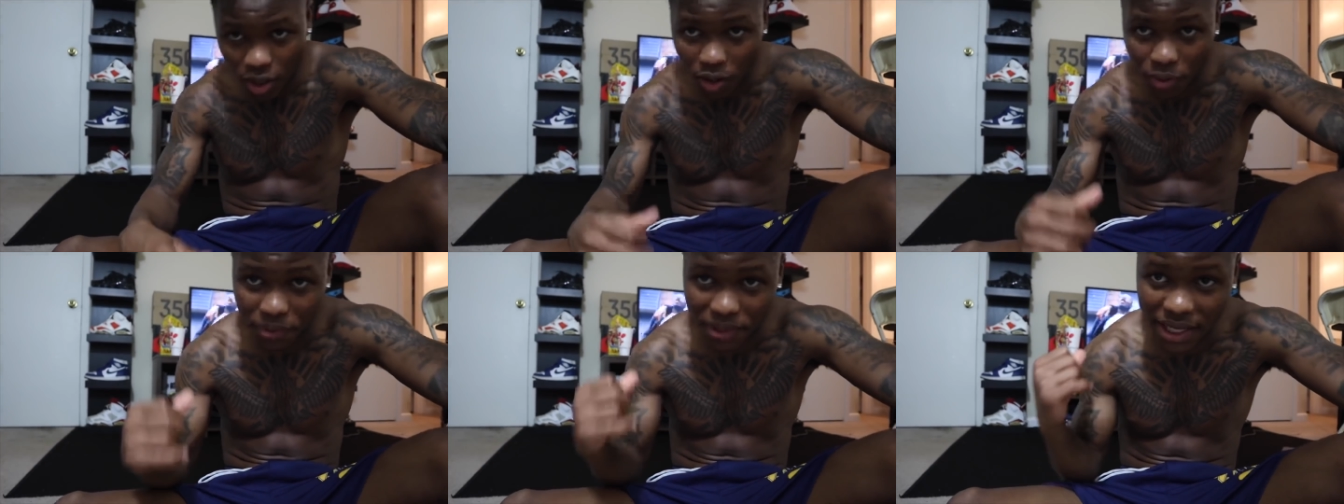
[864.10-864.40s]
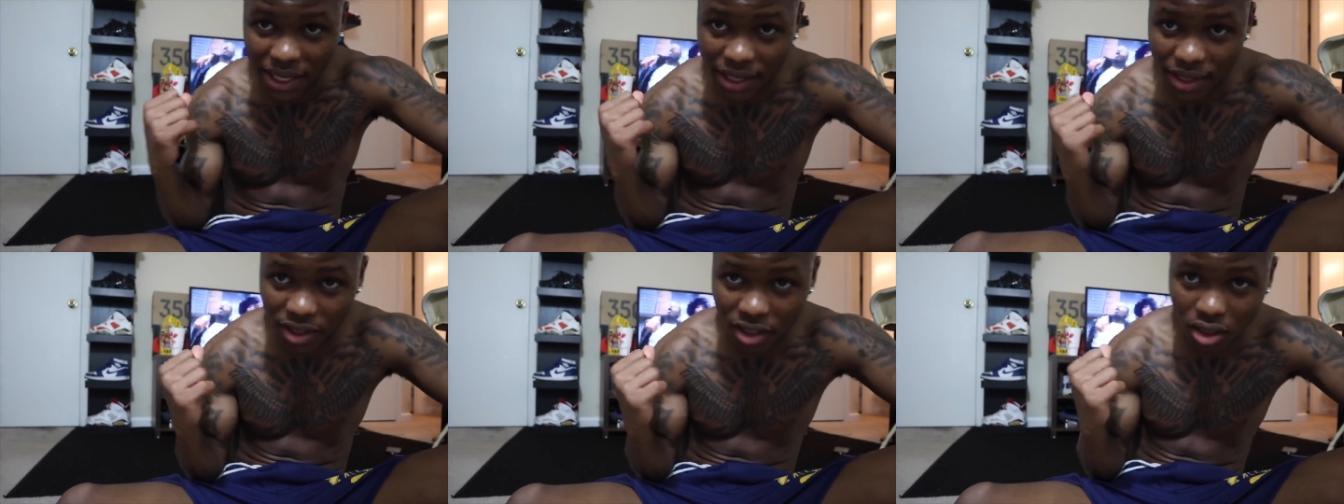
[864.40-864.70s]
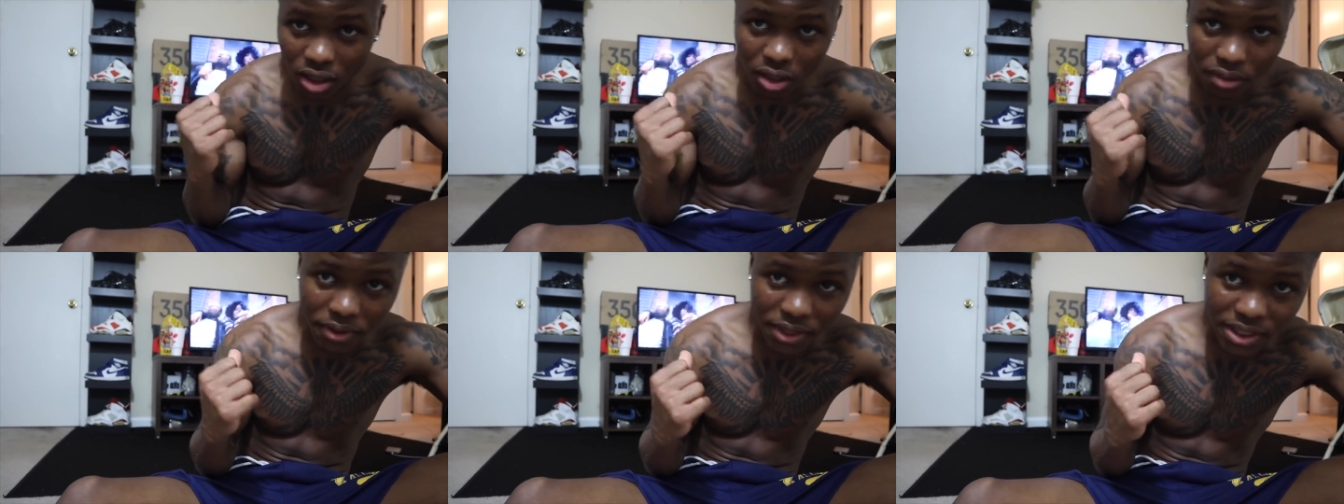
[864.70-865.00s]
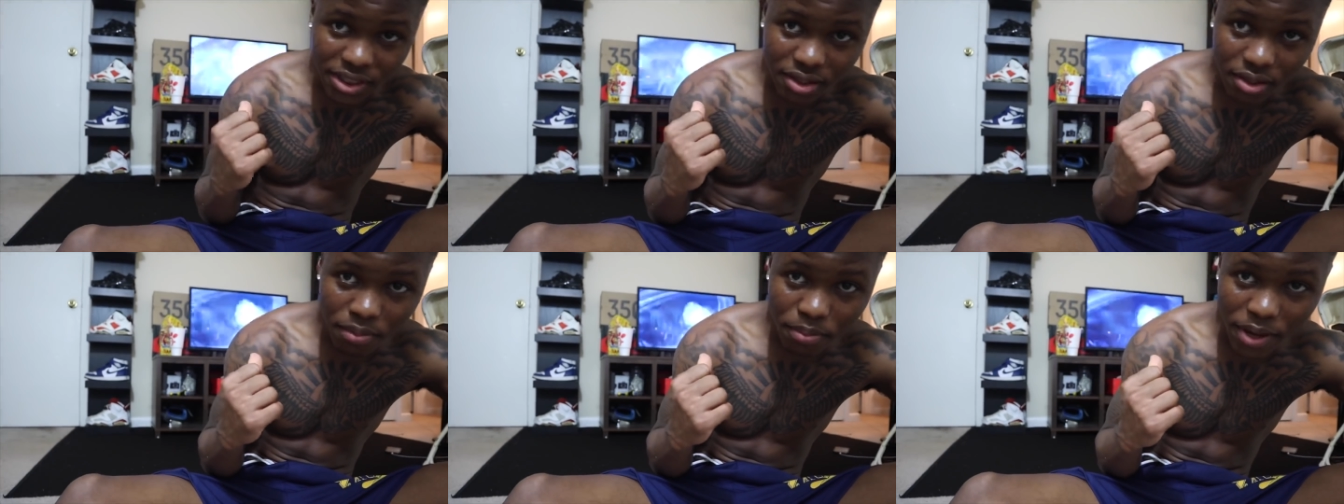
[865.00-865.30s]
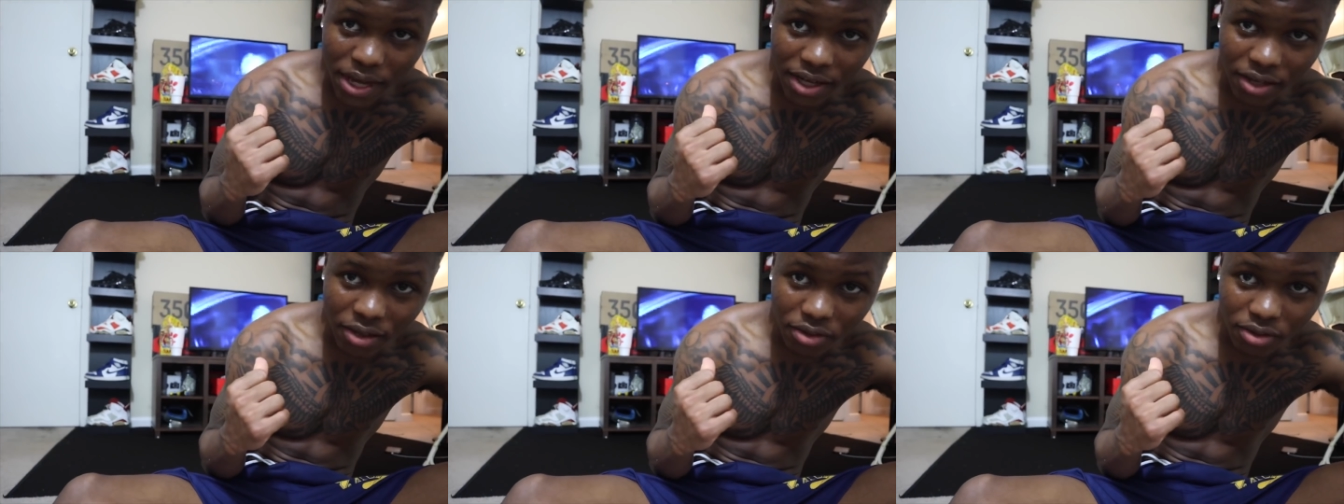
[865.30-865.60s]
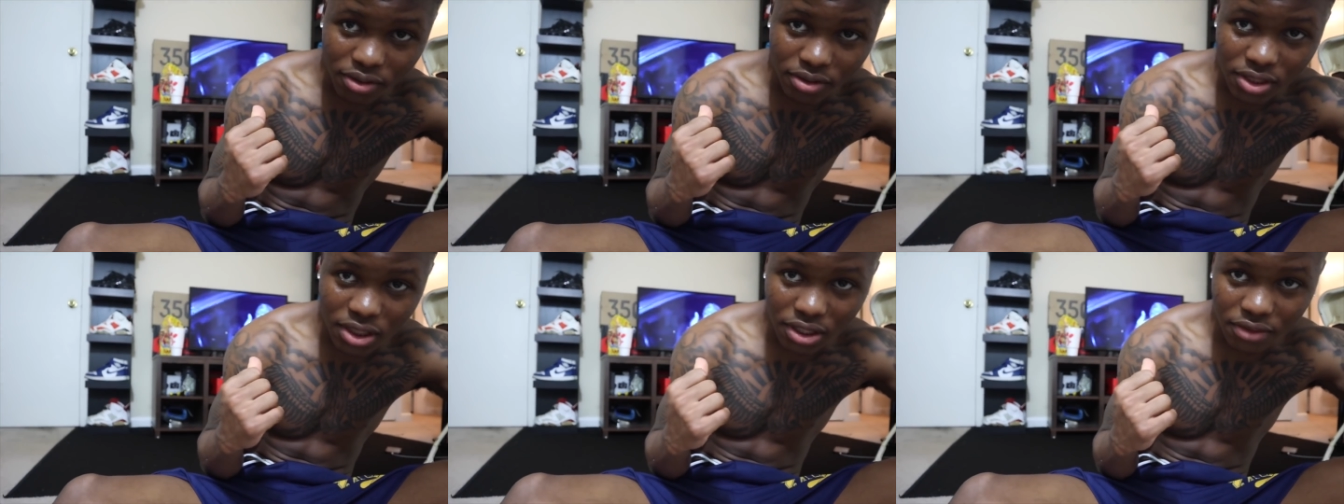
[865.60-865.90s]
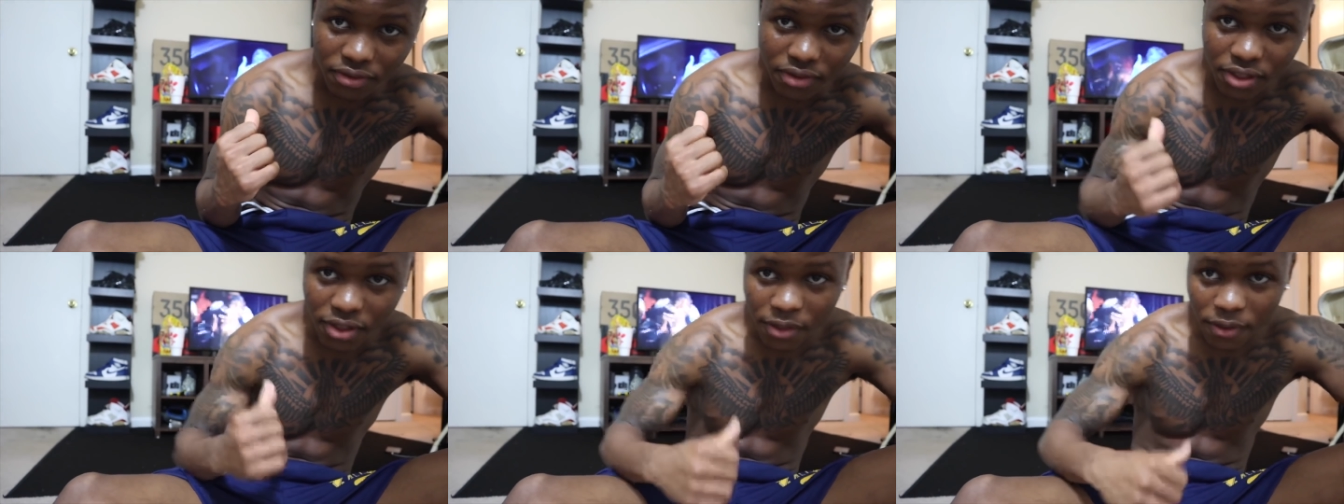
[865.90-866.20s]
We got Hood Rich in the back on the T
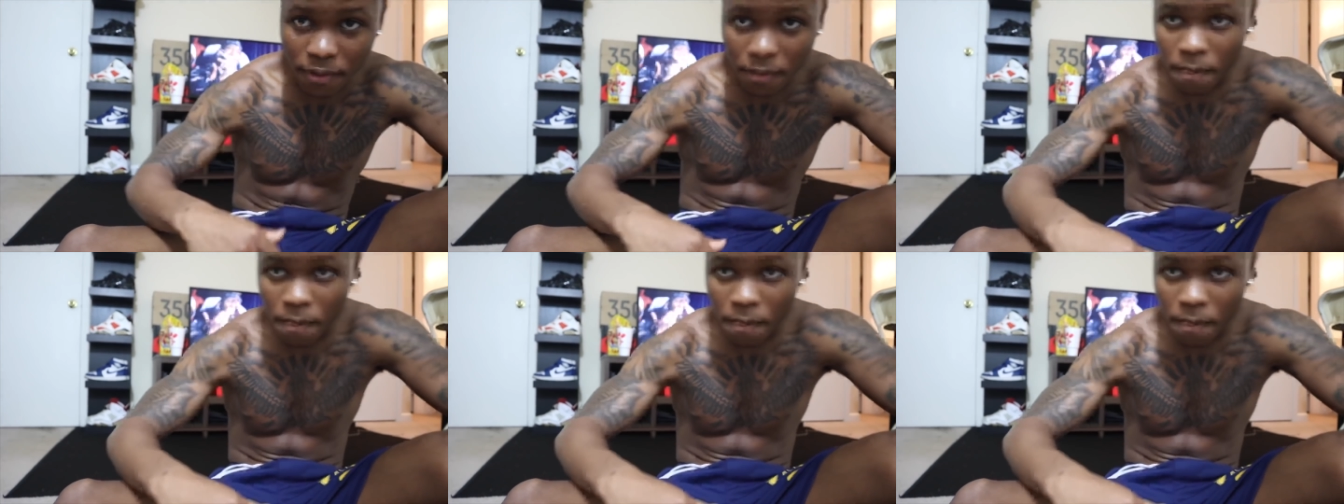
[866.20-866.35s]
V.